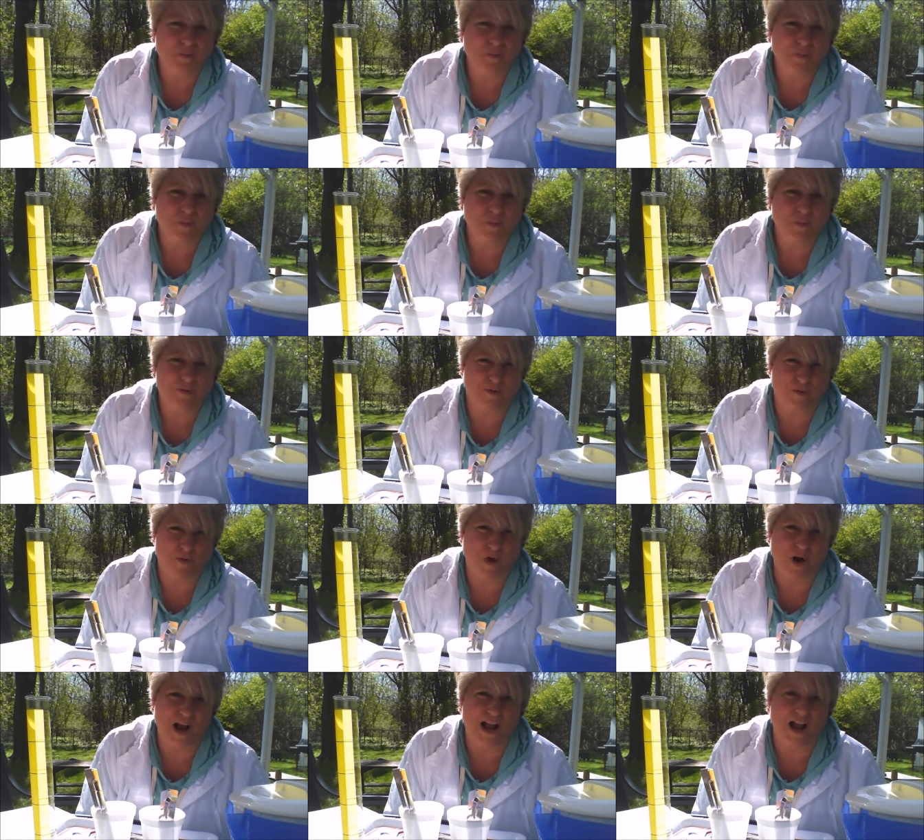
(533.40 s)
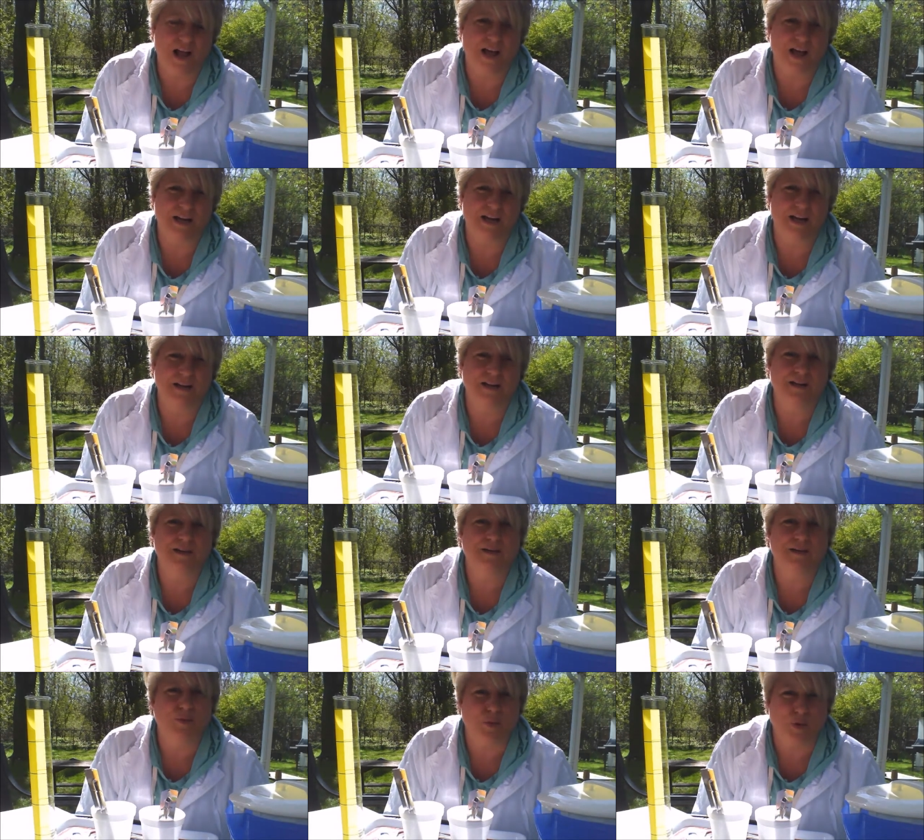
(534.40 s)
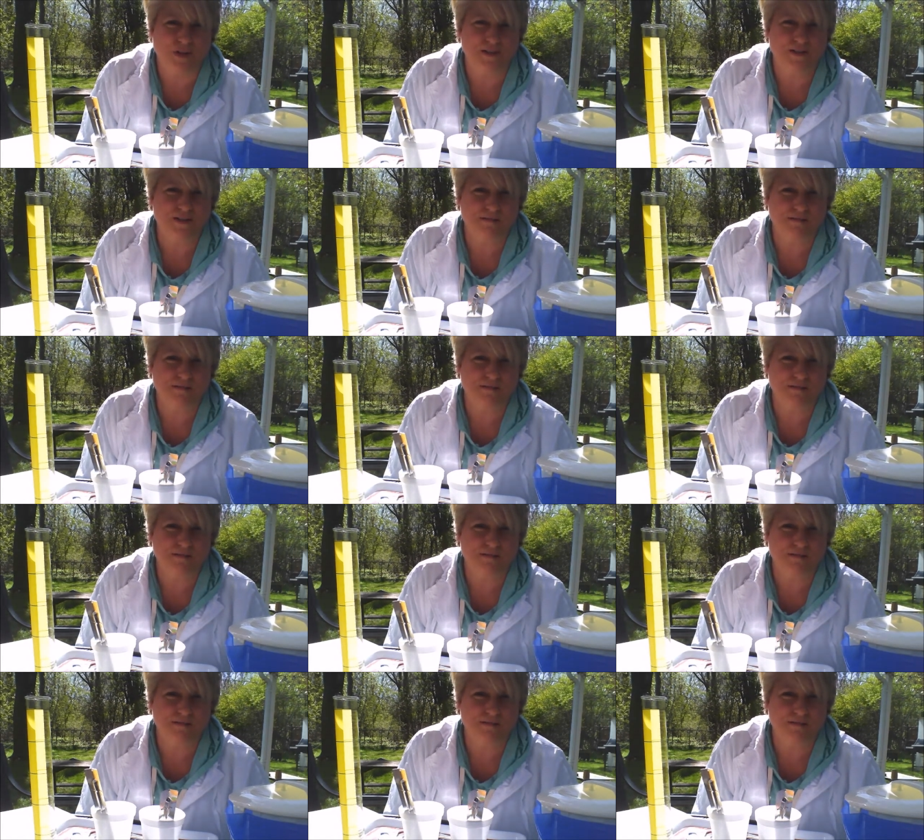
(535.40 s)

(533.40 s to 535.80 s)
before I added the volts?